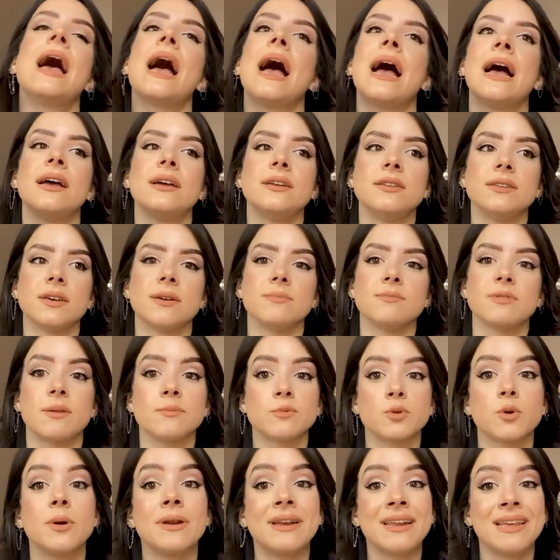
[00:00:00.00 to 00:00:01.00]
and
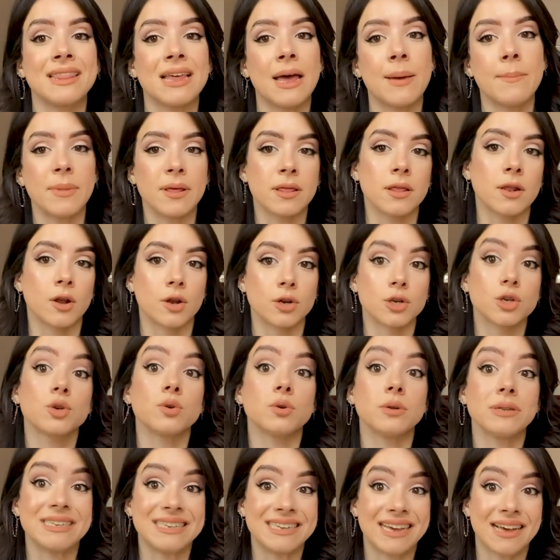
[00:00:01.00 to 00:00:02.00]
subsequently their
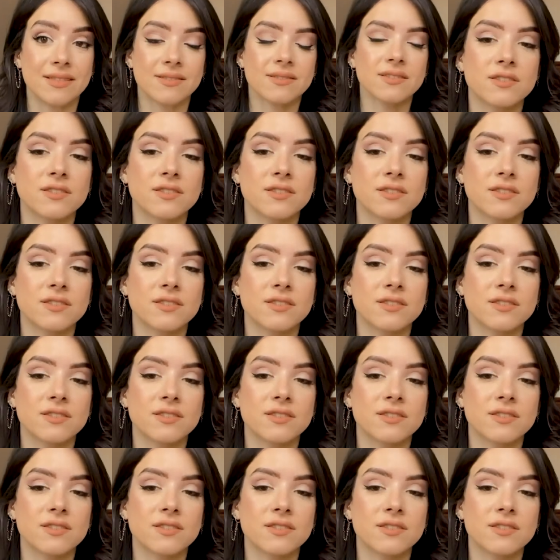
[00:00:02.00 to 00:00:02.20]
mythological deaths.